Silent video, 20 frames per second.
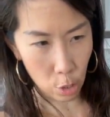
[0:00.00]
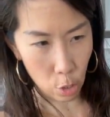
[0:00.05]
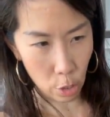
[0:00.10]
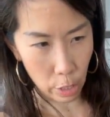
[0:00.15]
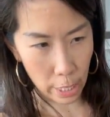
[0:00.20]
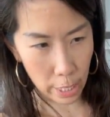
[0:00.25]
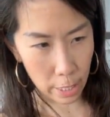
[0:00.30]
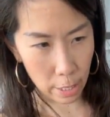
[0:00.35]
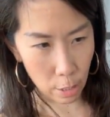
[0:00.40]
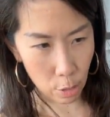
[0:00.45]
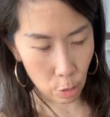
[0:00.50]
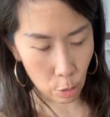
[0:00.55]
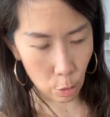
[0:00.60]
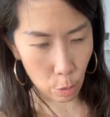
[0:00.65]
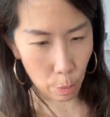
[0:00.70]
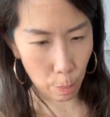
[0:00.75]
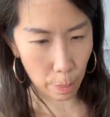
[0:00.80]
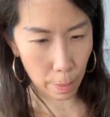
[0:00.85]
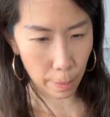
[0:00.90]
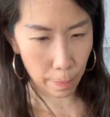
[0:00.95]
cooking the
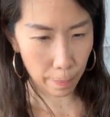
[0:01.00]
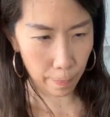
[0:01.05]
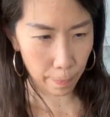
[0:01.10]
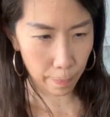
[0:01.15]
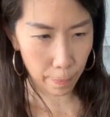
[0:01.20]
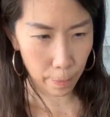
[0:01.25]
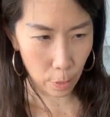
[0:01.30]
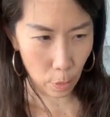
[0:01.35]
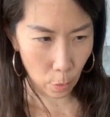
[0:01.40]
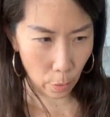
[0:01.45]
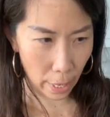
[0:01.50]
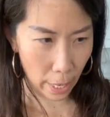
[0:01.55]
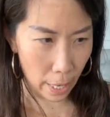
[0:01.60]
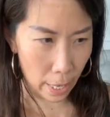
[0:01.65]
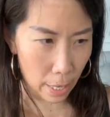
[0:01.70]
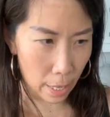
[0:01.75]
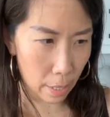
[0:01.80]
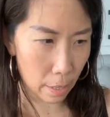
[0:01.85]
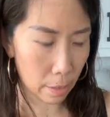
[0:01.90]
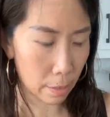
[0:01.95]
soup. Okay.